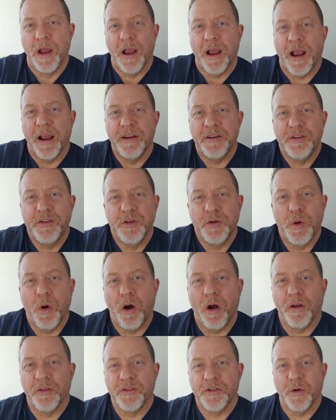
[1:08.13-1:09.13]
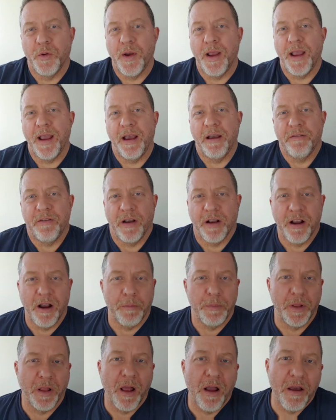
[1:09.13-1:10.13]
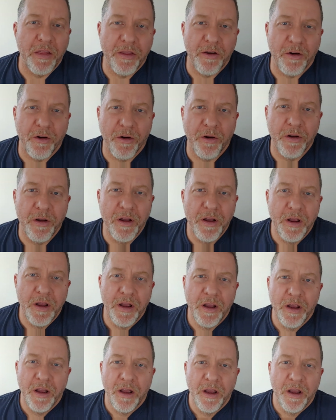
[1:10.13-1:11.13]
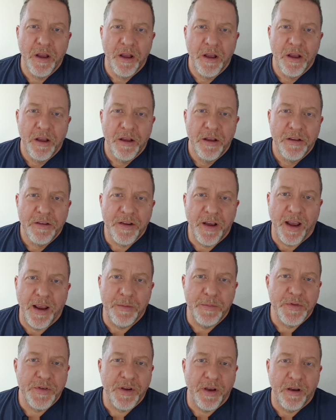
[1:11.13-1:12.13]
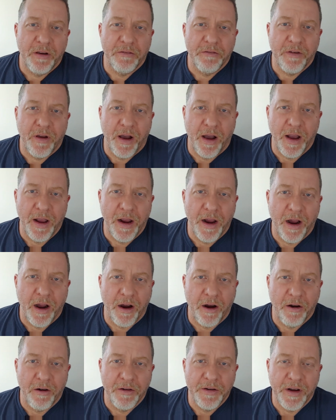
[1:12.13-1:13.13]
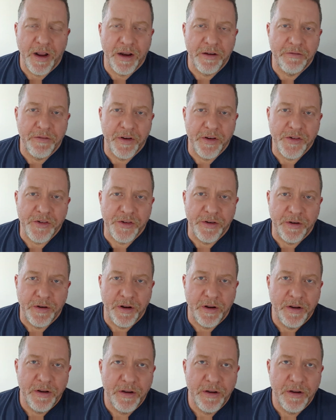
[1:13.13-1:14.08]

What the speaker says: I do also have a couple other types of IR night vision